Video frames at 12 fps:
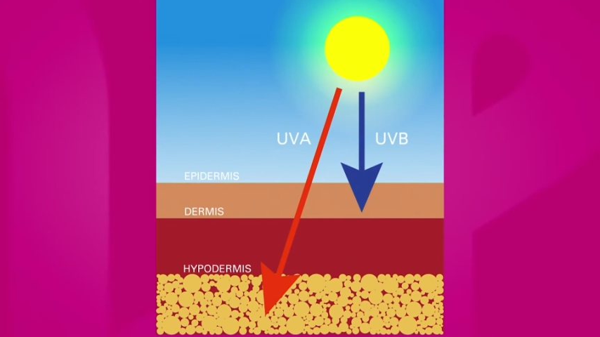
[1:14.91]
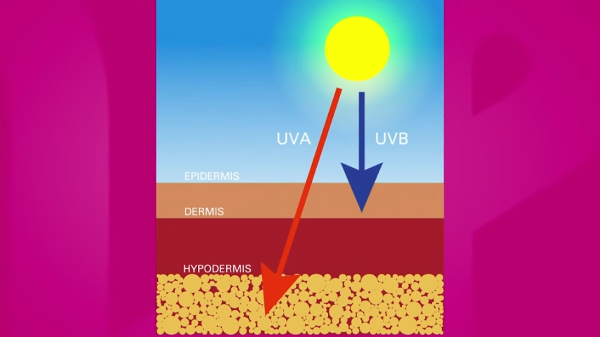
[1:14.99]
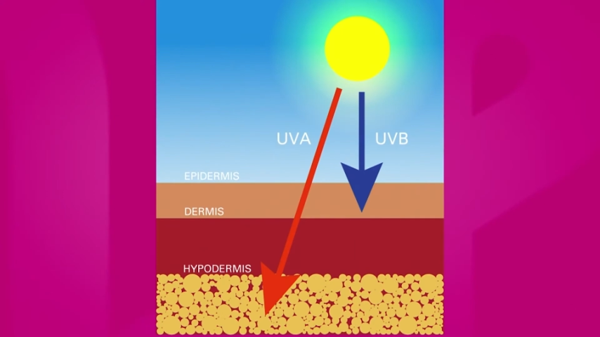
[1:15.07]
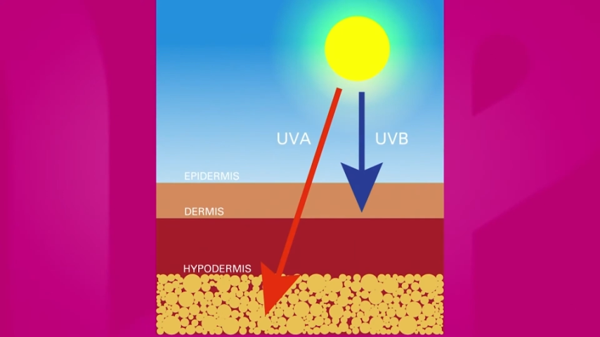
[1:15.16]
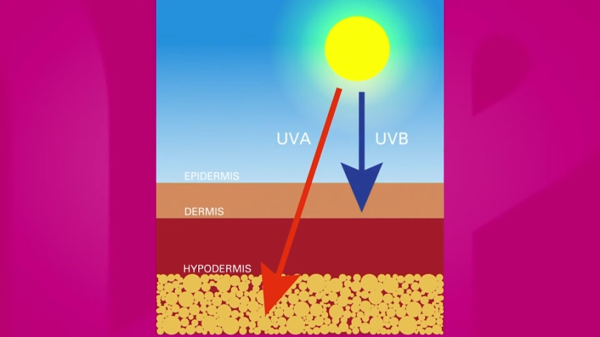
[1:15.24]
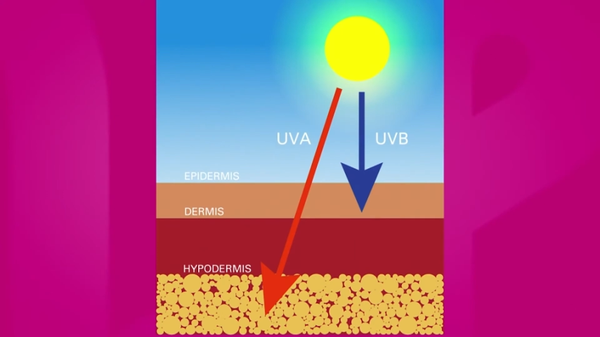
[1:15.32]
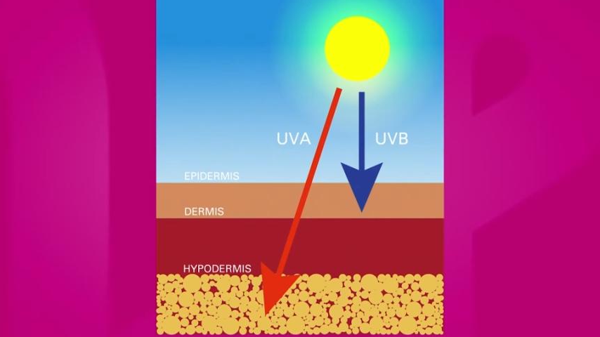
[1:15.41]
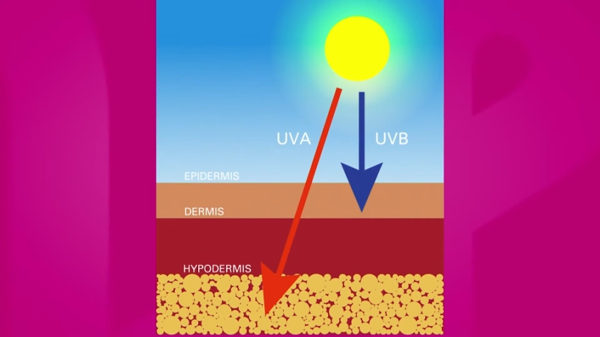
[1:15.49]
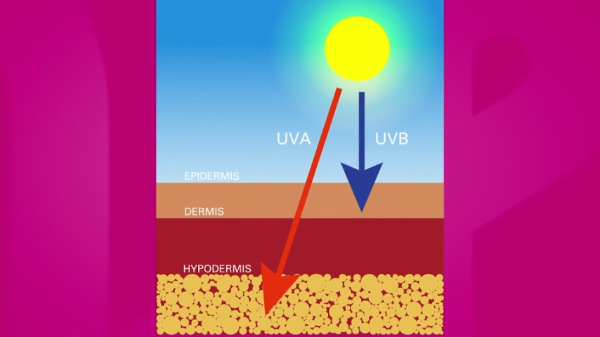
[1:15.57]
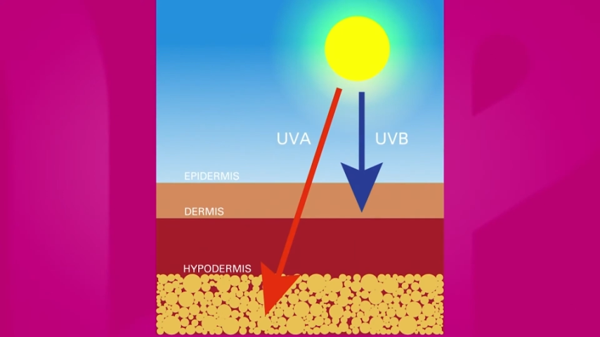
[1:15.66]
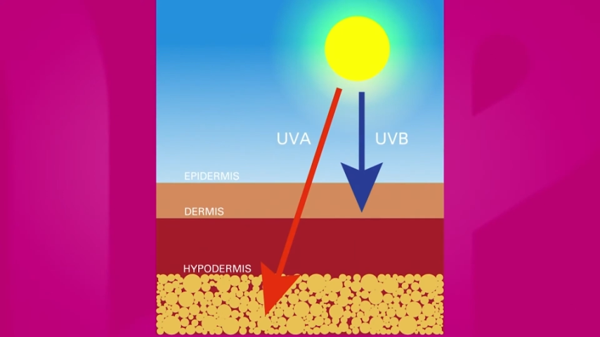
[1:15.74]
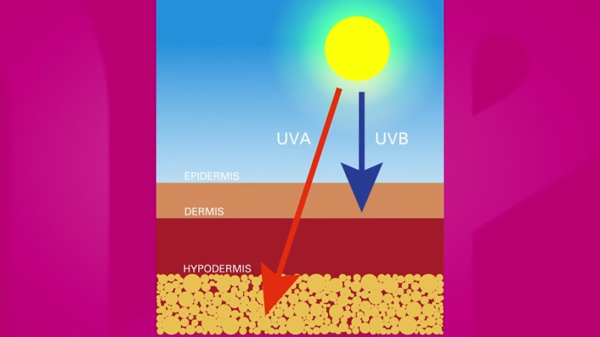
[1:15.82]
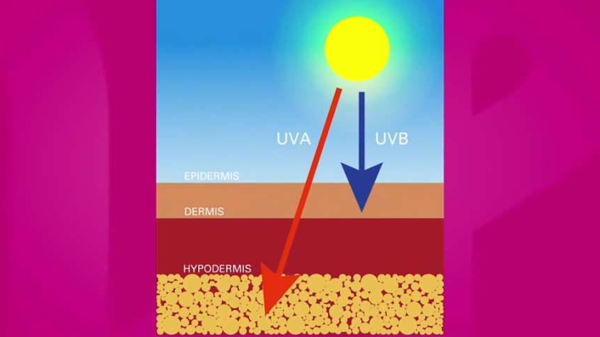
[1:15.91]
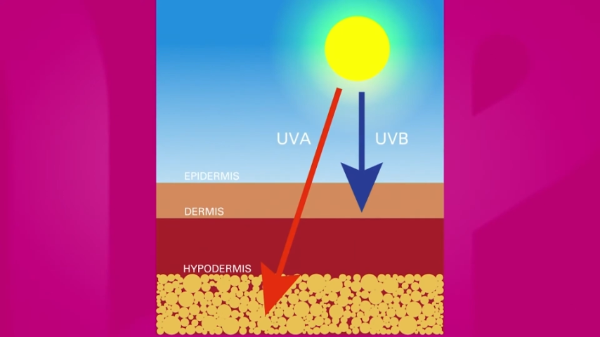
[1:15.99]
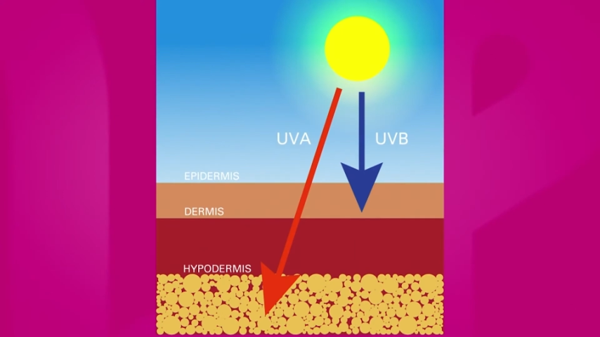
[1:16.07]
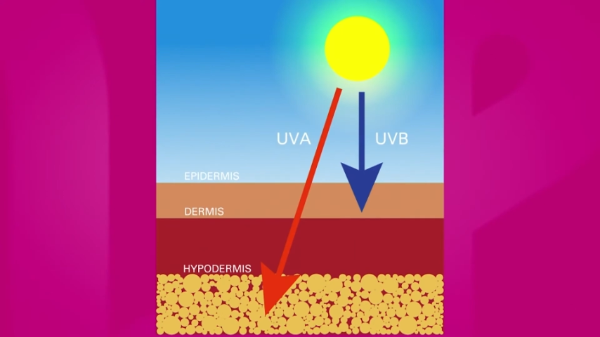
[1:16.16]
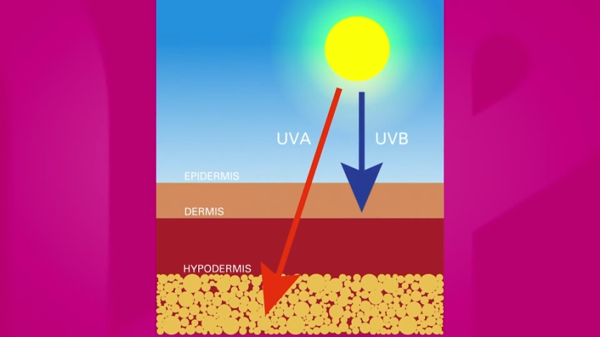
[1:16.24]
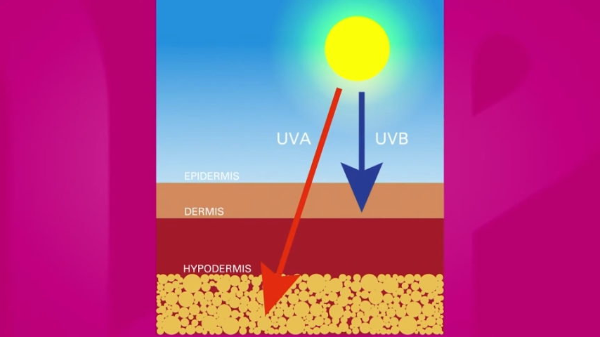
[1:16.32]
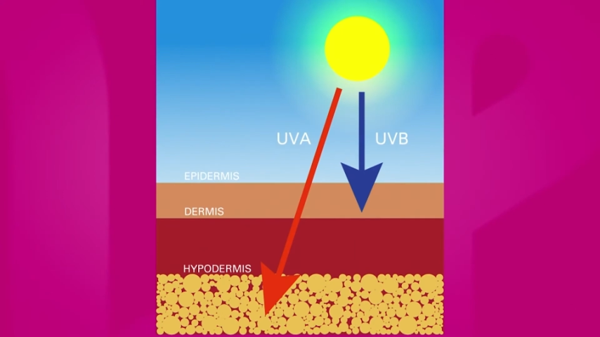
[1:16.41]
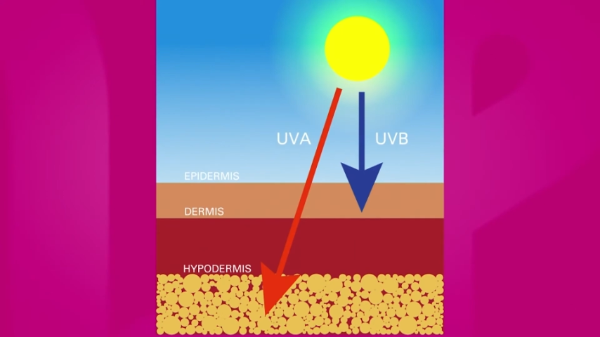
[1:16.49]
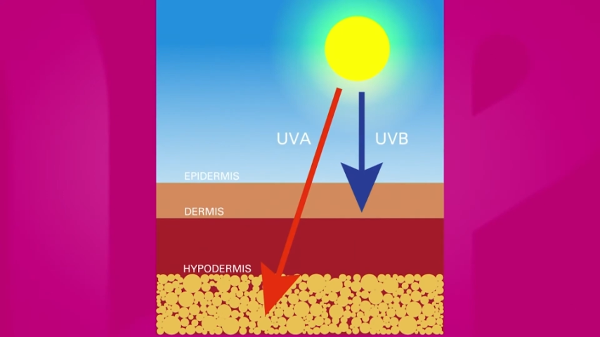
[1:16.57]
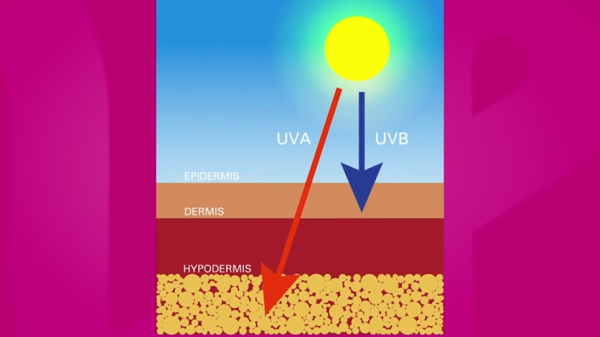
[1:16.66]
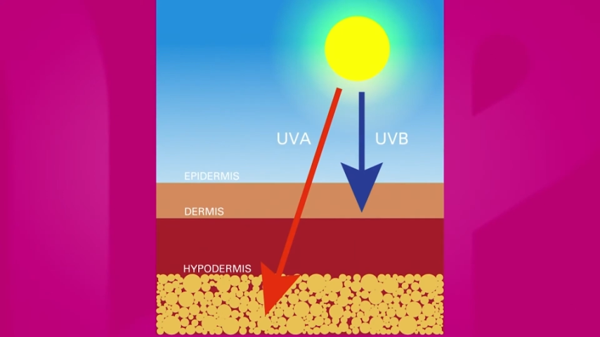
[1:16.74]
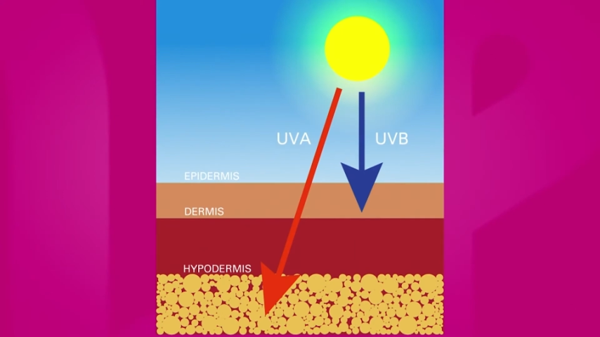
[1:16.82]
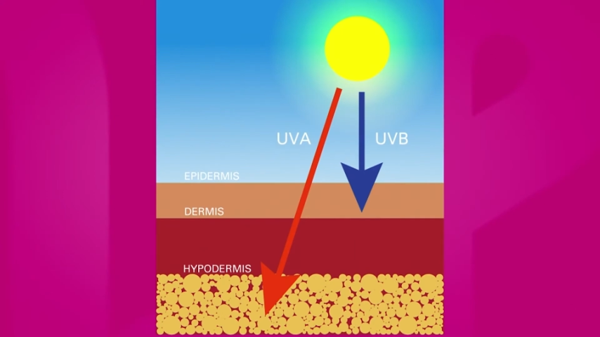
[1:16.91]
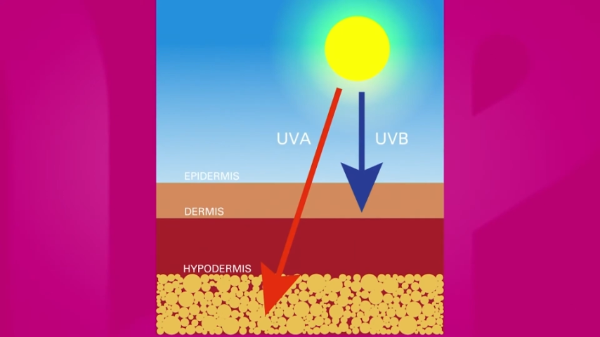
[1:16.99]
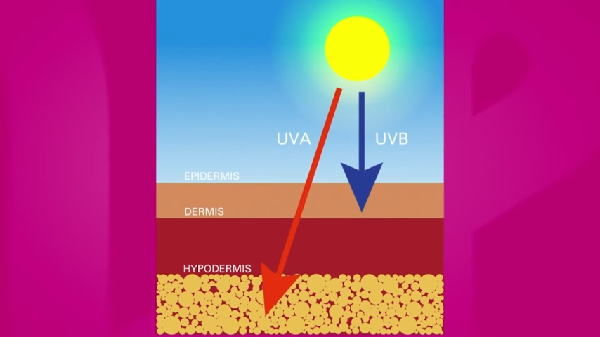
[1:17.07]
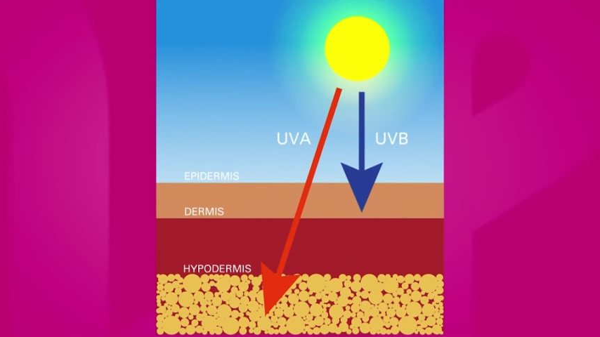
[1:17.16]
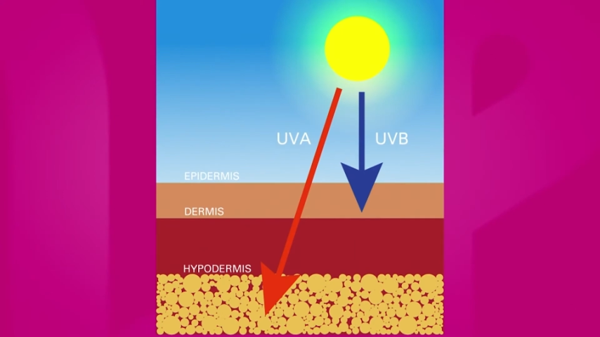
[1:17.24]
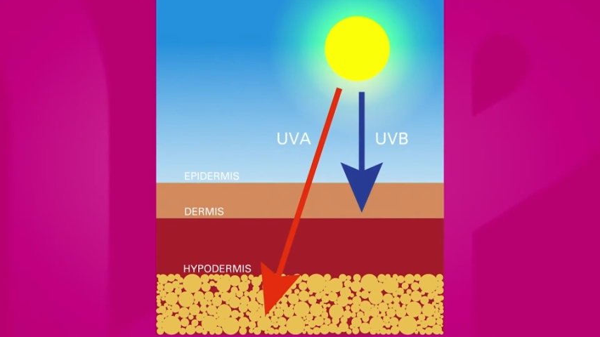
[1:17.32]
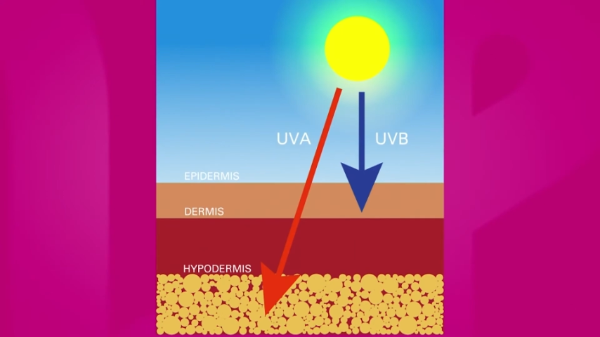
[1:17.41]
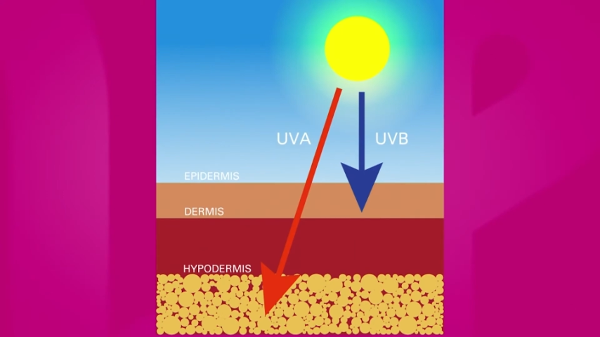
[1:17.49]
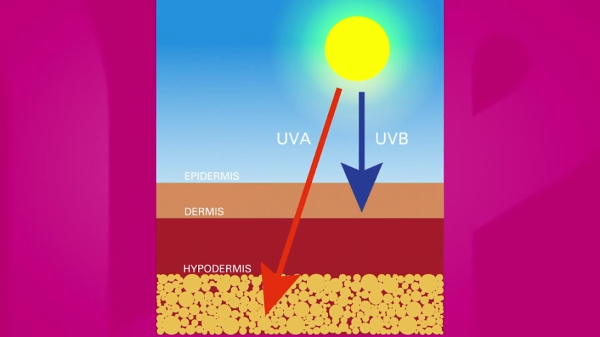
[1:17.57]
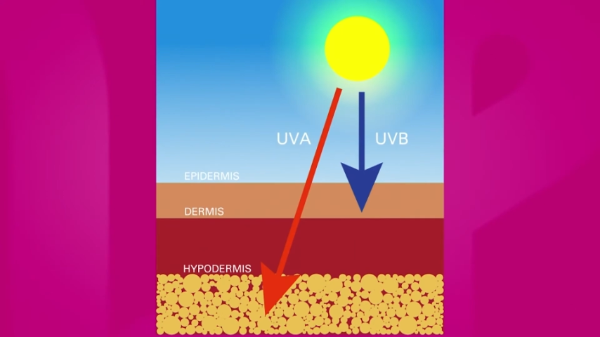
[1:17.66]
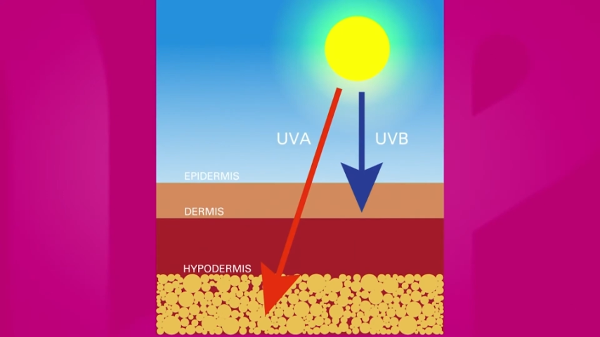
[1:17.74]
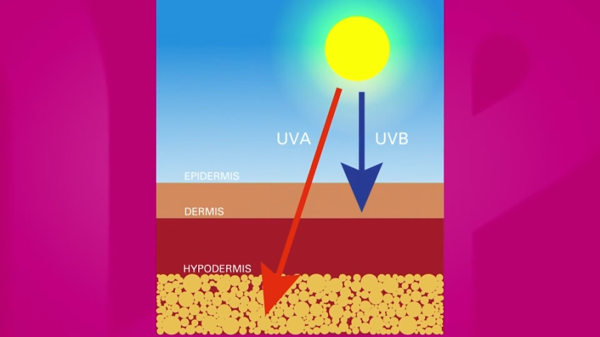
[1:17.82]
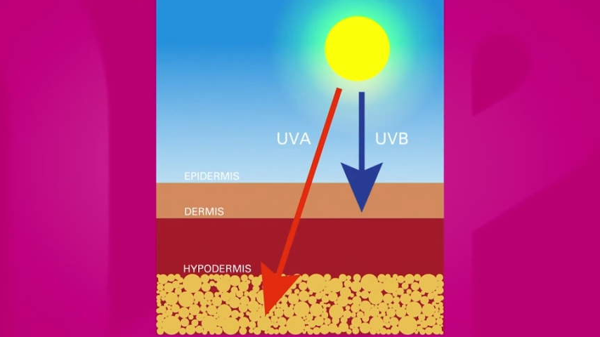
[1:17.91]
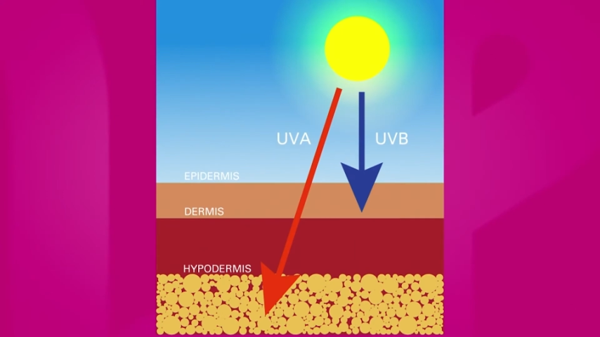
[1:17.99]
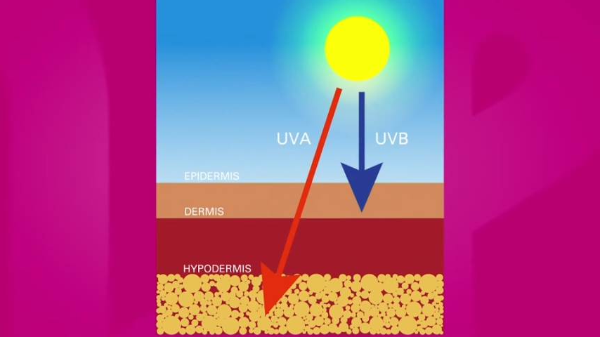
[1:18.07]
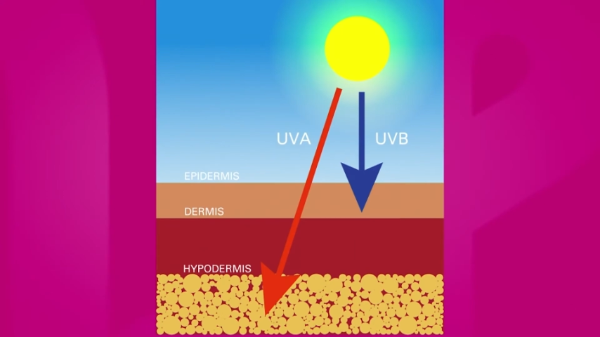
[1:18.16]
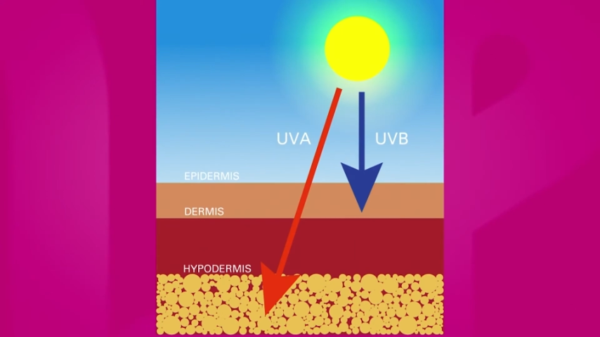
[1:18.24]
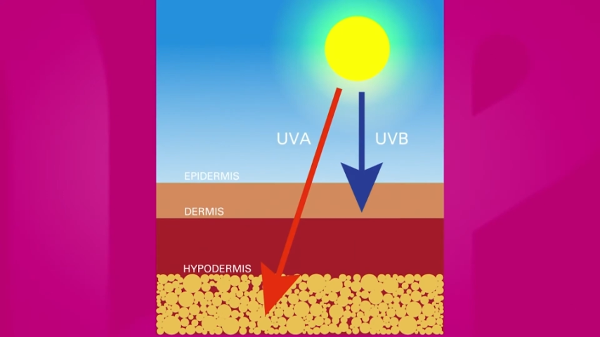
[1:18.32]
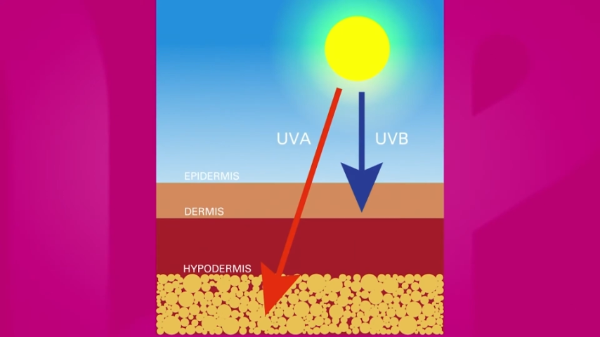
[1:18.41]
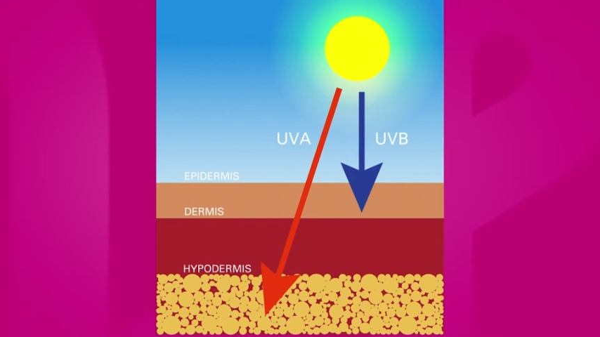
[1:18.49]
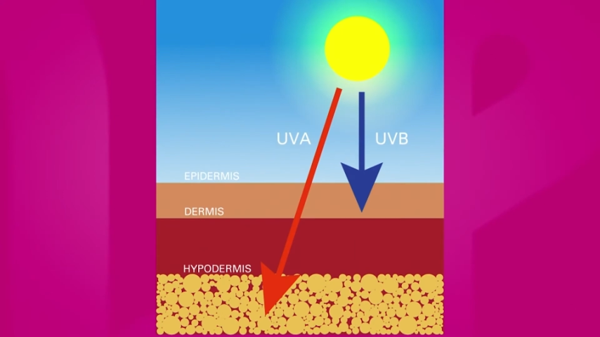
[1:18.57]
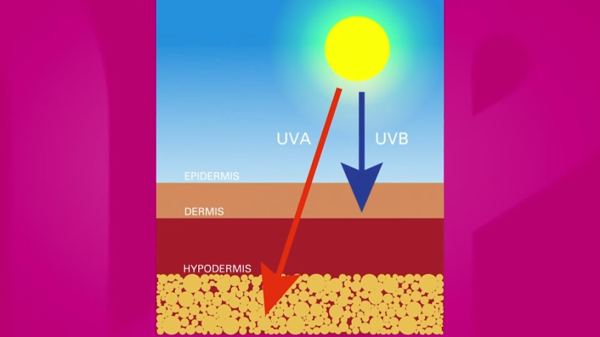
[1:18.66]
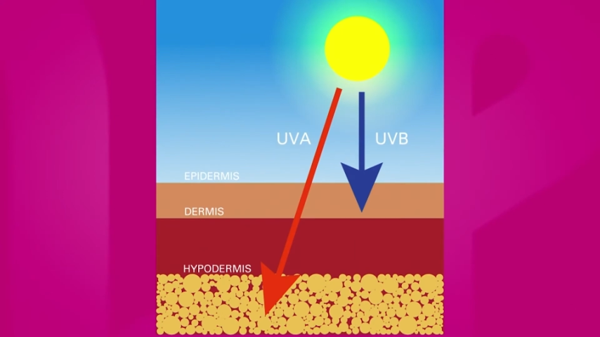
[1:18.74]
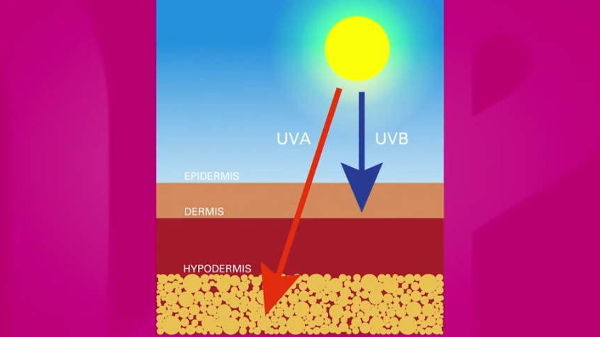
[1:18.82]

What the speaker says: No face is visible, so there are no lips to read.